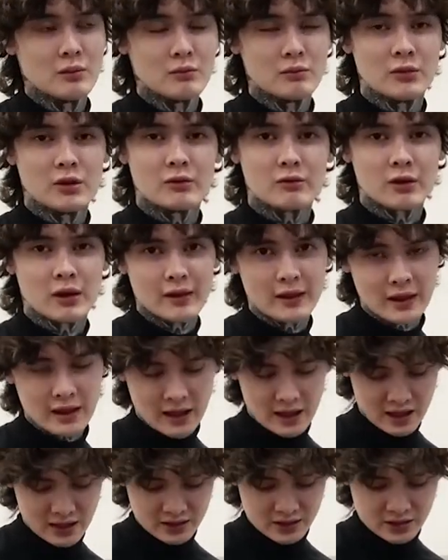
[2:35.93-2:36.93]
when really
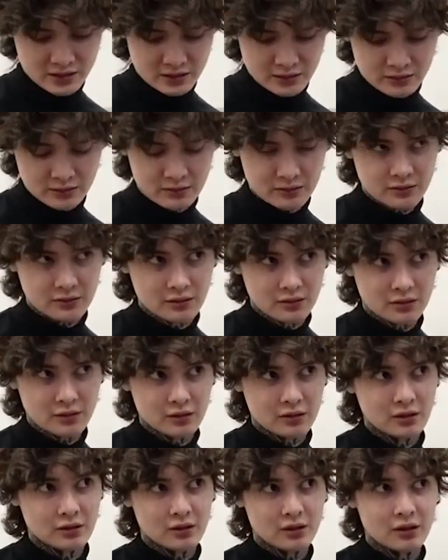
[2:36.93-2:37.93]
it's
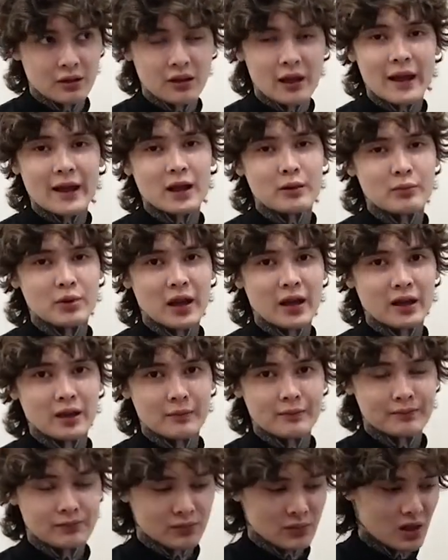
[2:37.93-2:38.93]
like a pick.
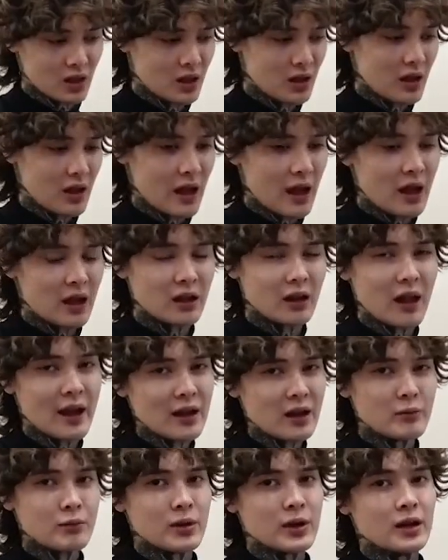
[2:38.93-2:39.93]
And like
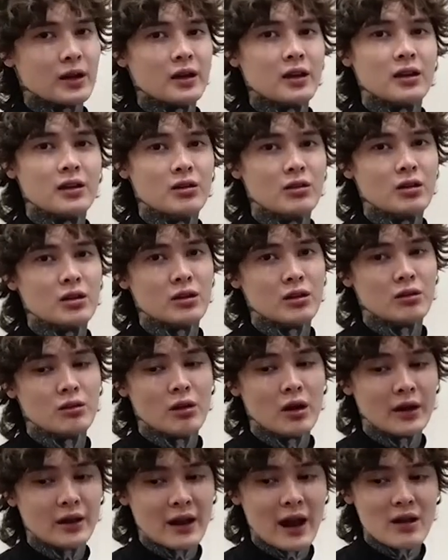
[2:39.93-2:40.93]
a pick, you can do
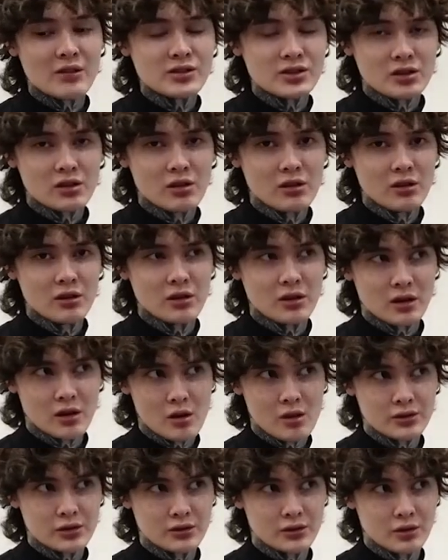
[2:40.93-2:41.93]
a downstroke, you can
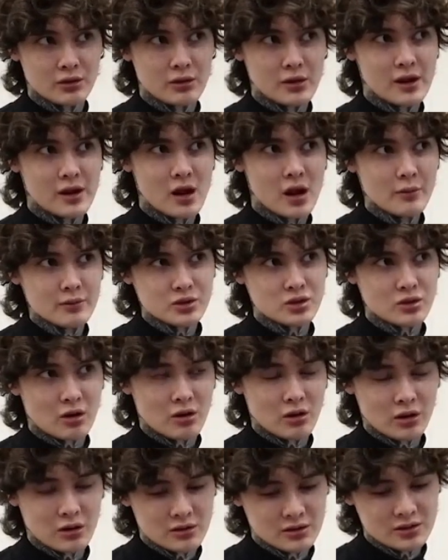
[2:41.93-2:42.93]
also do an
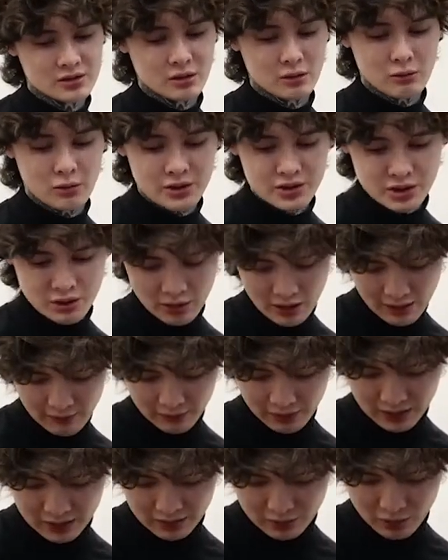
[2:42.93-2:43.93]
upstroke. So once you have
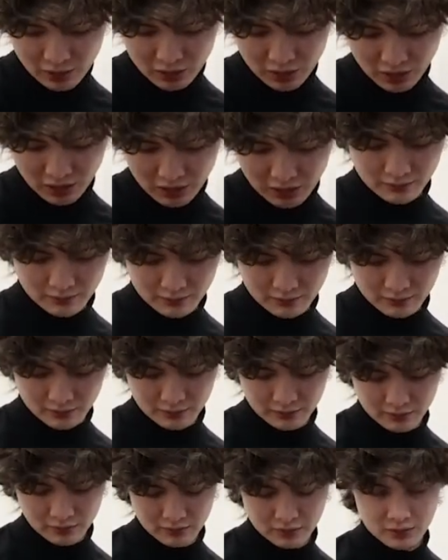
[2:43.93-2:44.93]
this motion,
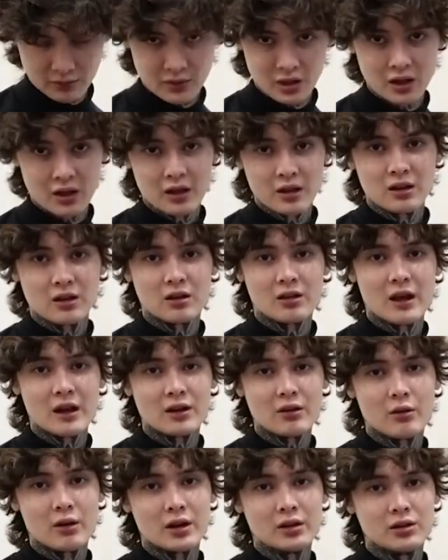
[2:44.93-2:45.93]
you're then
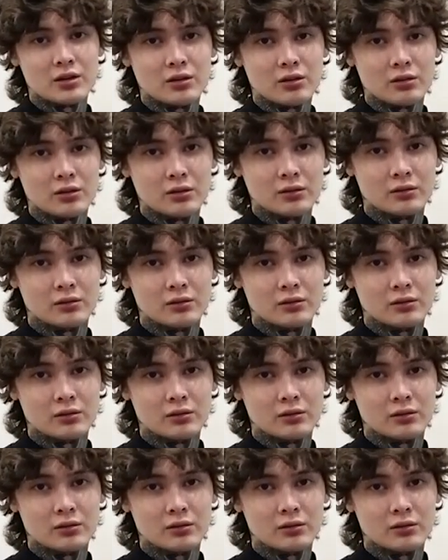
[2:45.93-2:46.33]
going to